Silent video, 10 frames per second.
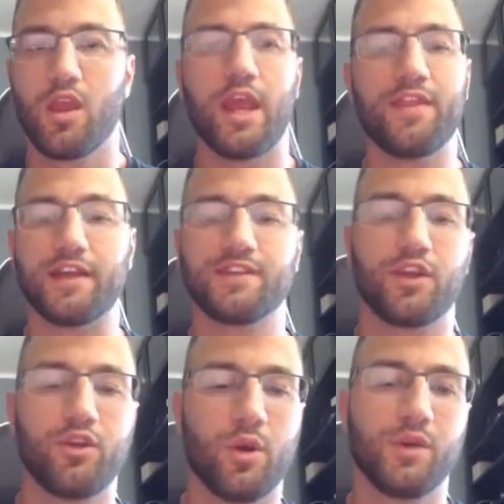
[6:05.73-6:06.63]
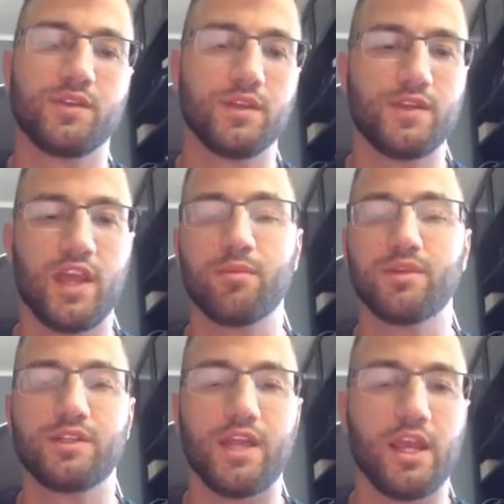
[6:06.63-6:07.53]
And that's how you know it's the same
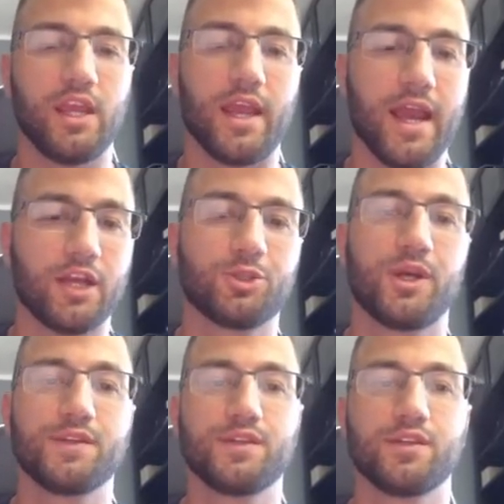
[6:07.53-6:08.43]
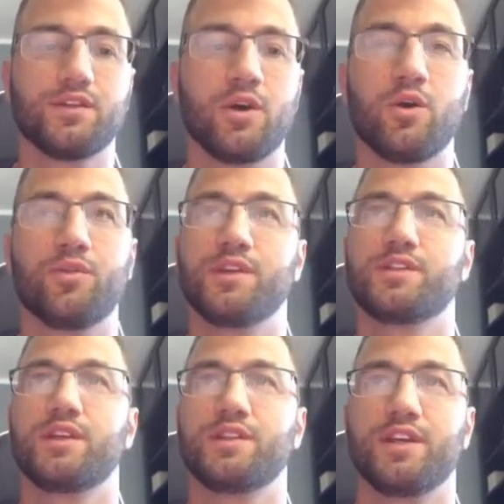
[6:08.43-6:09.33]
staking address. So
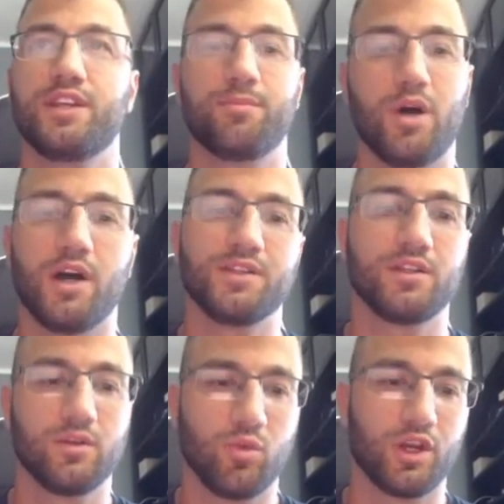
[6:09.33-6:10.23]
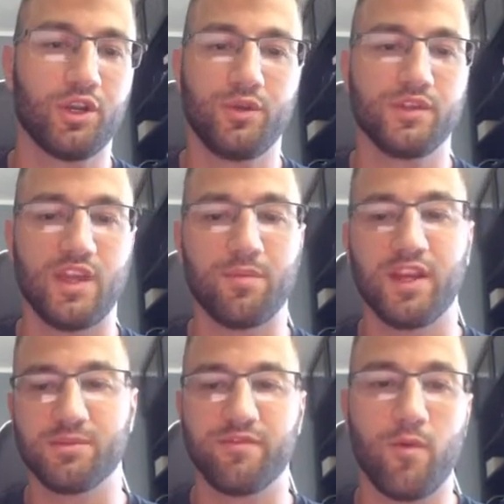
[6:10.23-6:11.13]
this is a deposit. We're gonna do the same thing
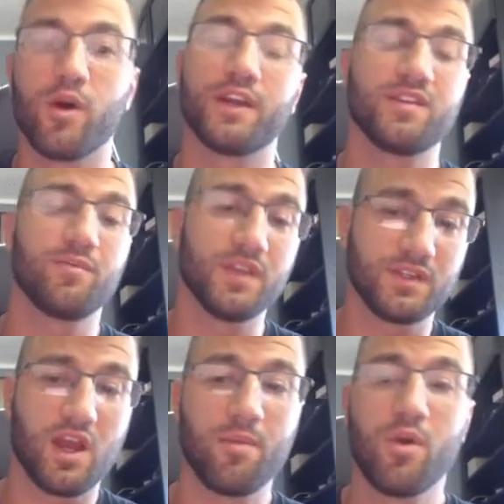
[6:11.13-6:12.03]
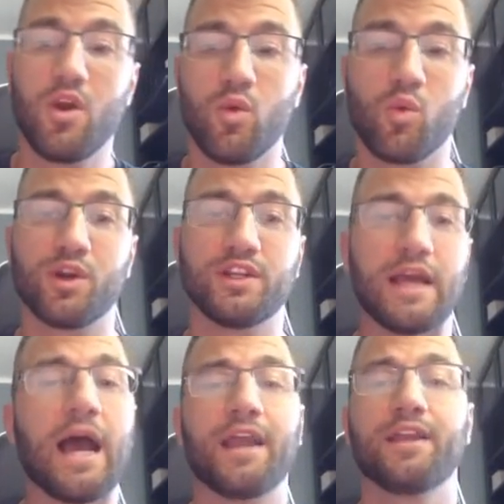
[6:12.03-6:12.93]
as before, except this time we're gonna
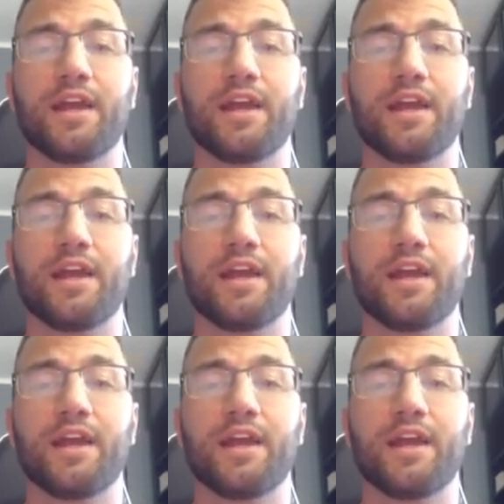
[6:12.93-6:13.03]
tag it